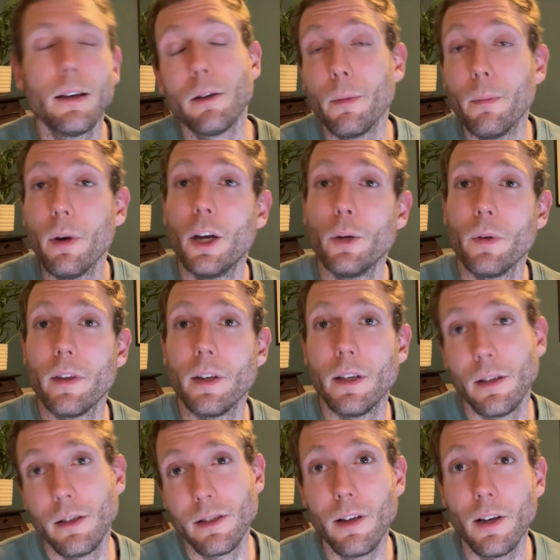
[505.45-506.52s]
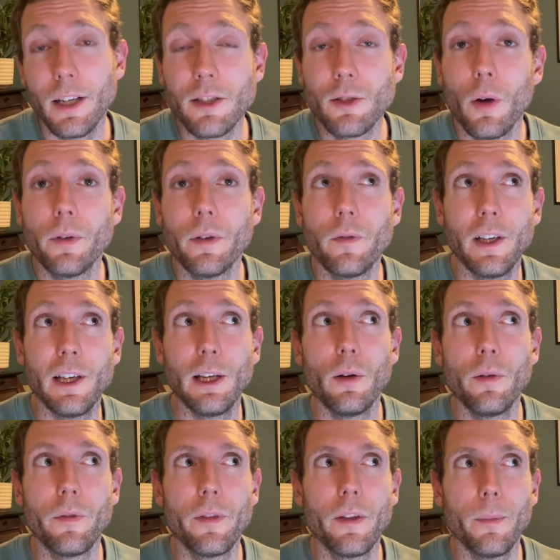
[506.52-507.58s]
combined with the slightly softer feel
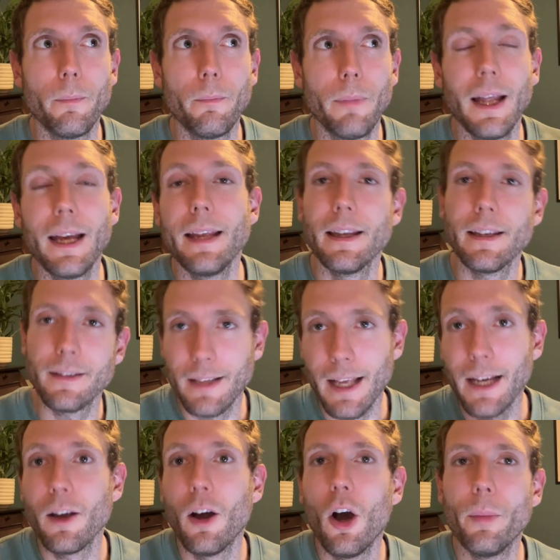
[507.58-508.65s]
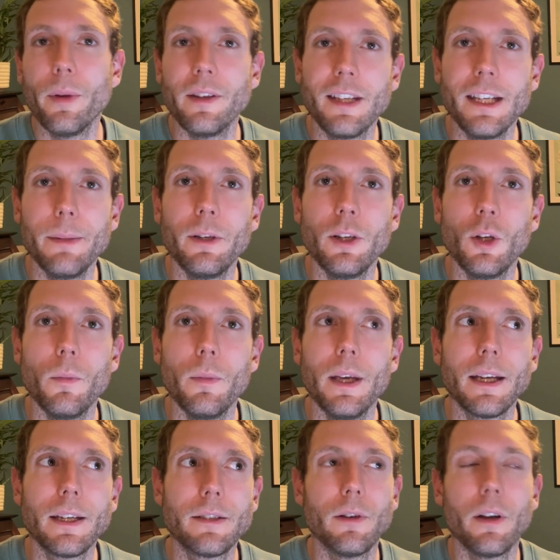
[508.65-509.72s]
of the plate that's that carbon TPU
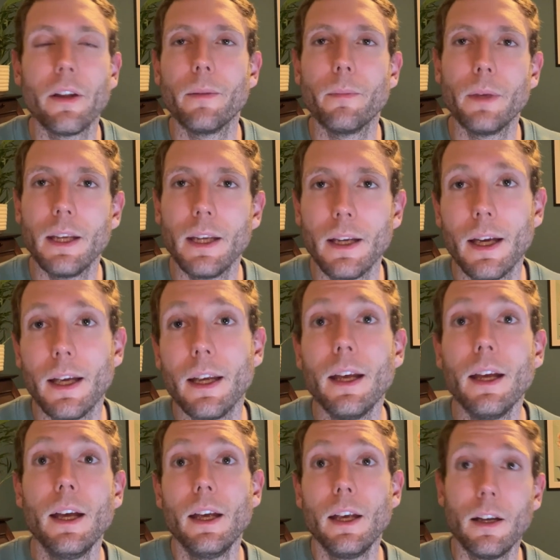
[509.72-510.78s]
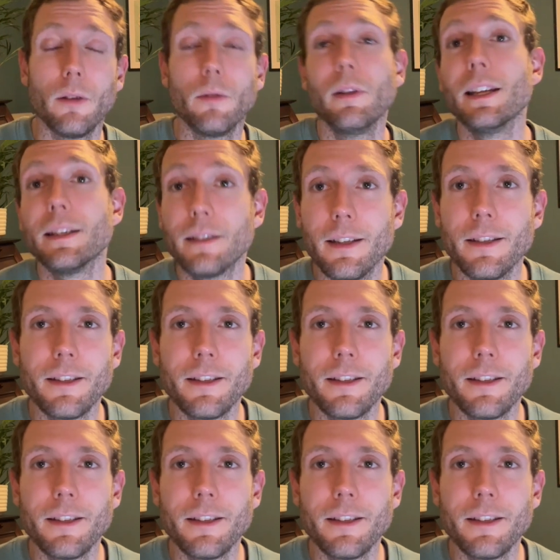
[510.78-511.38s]
mix rather than being listed as a